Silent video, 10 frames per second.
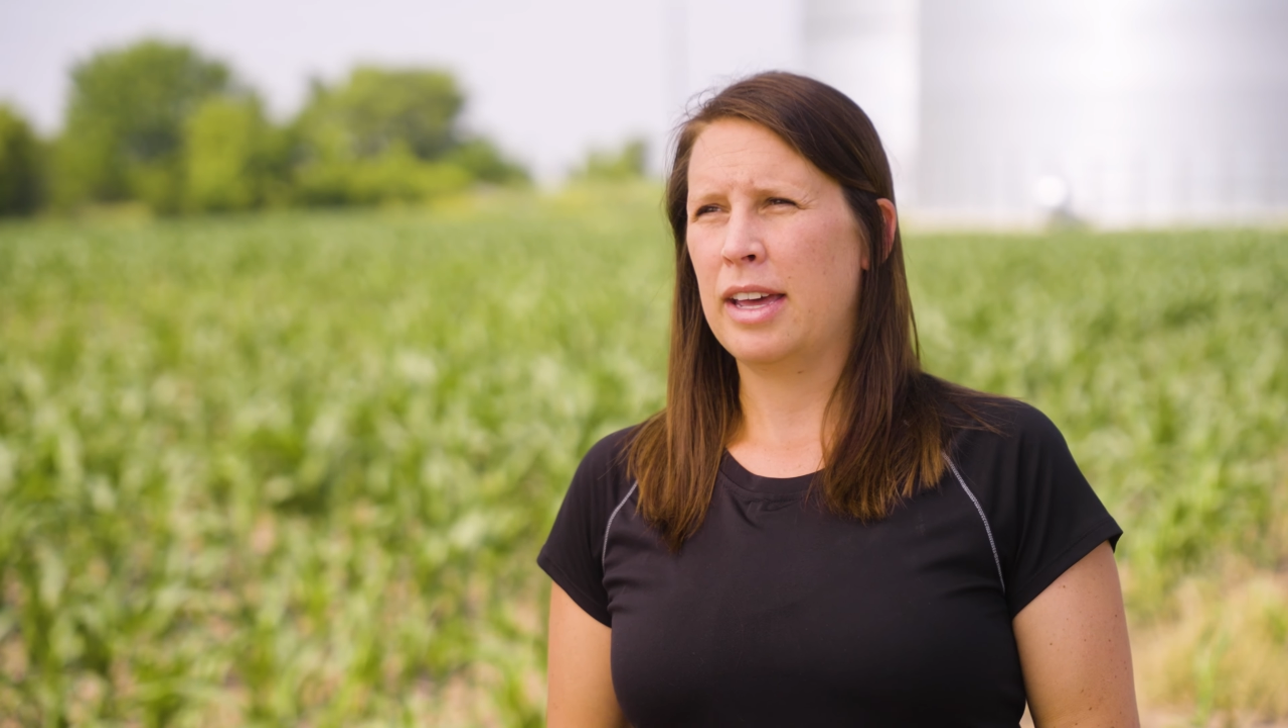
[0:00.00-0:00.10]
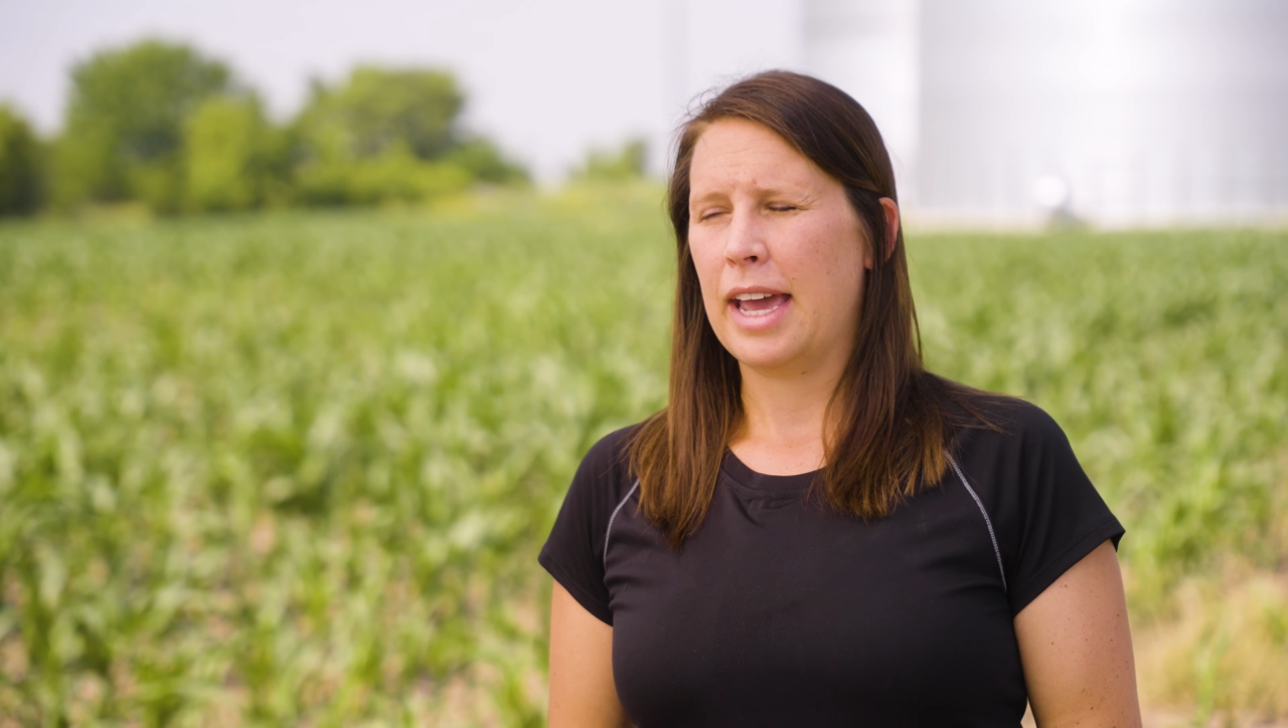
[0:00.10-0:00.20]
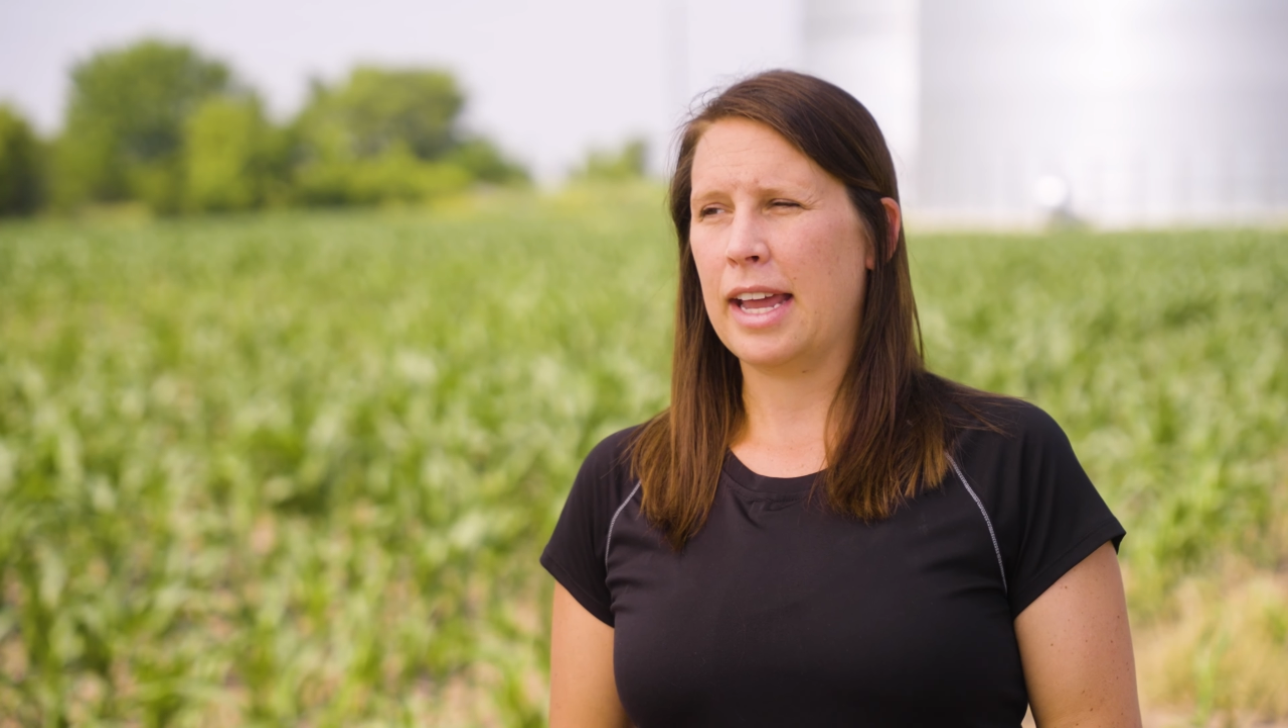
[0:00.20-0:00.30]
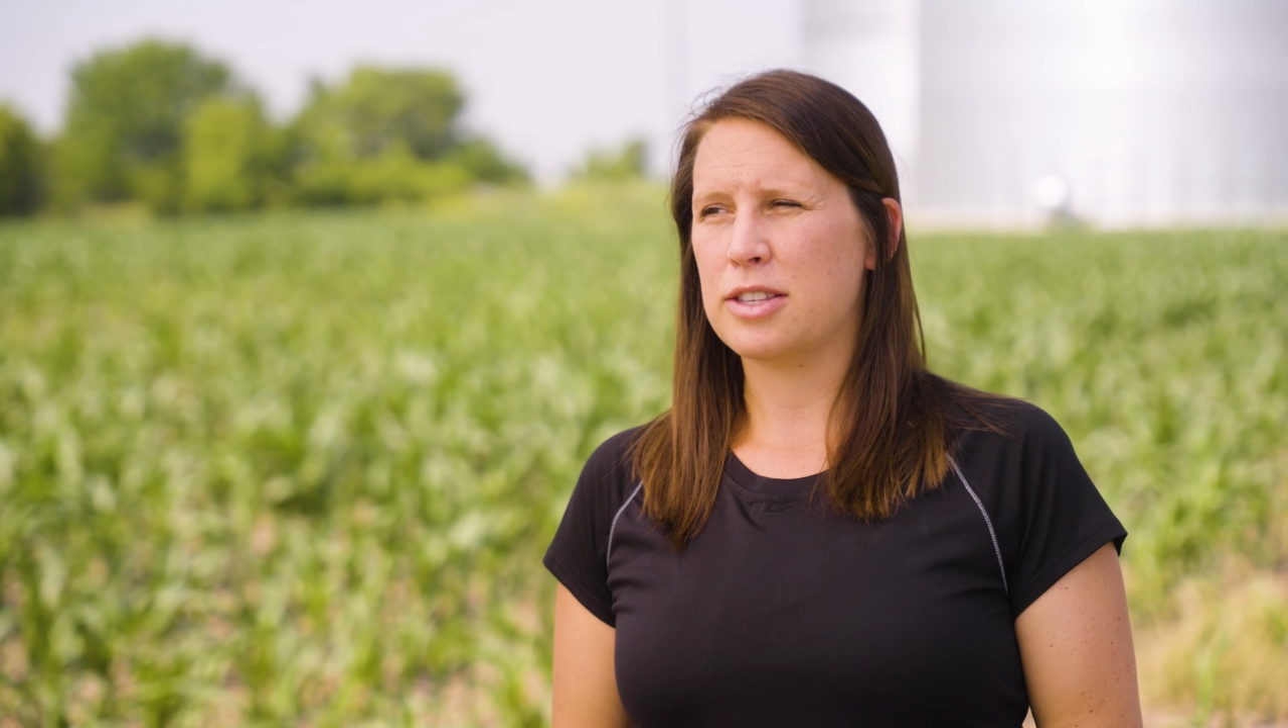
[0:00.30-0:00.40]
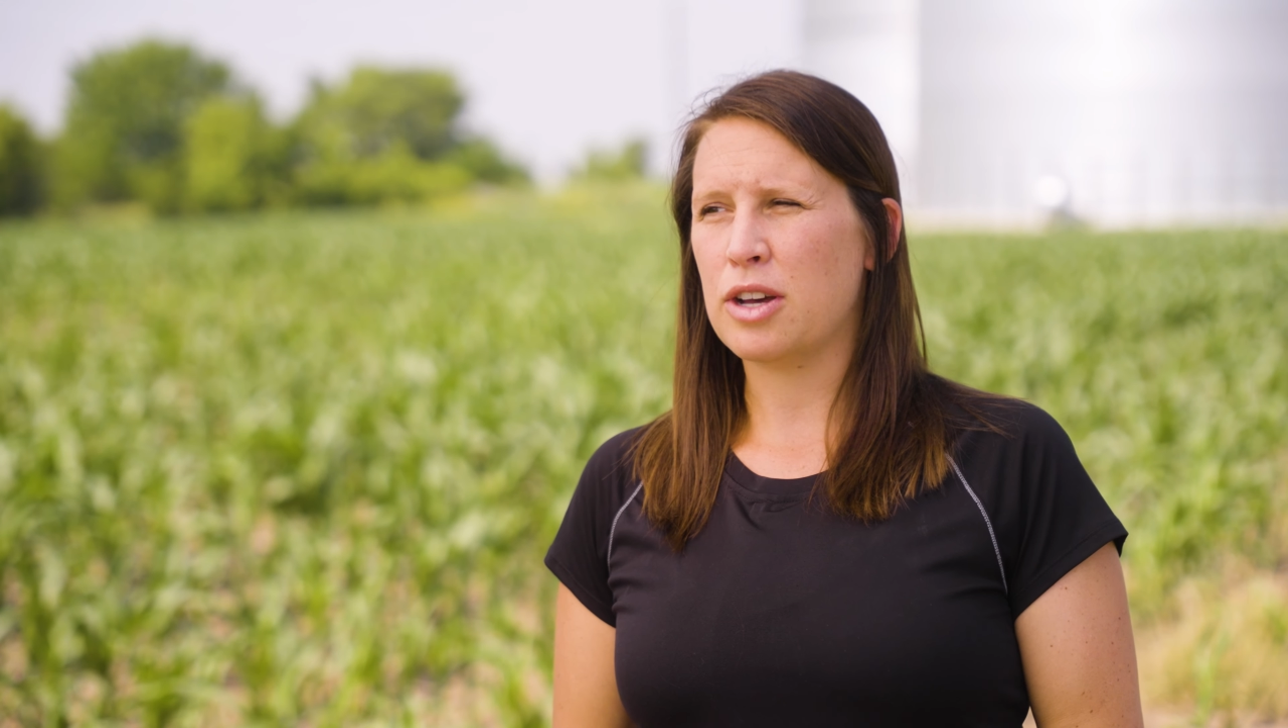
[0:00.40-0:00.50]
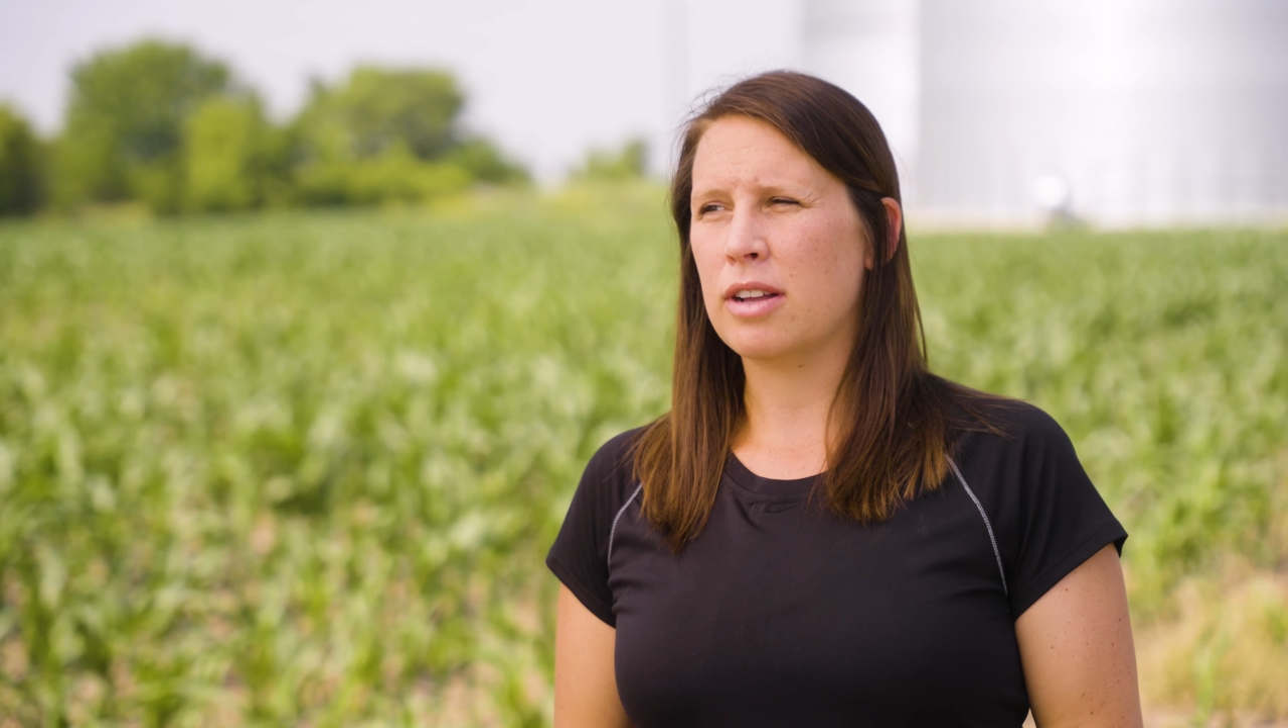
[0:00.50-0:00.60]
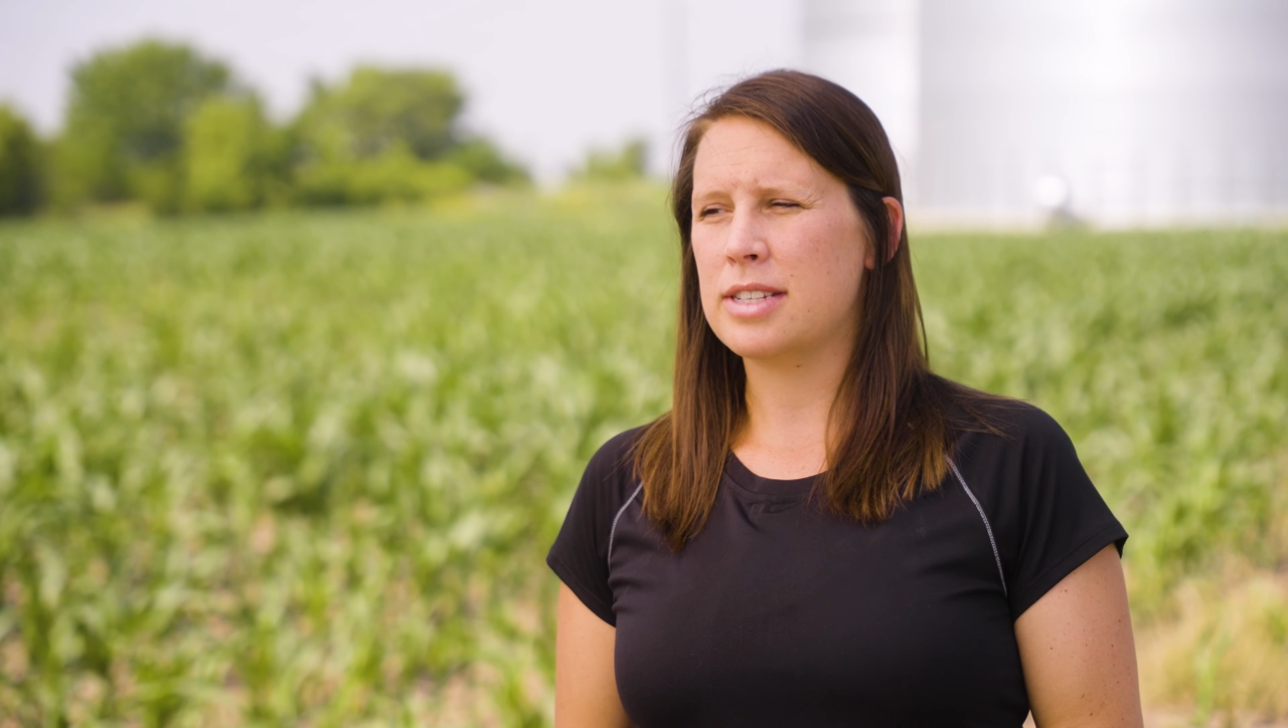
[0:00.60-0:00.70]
and it's all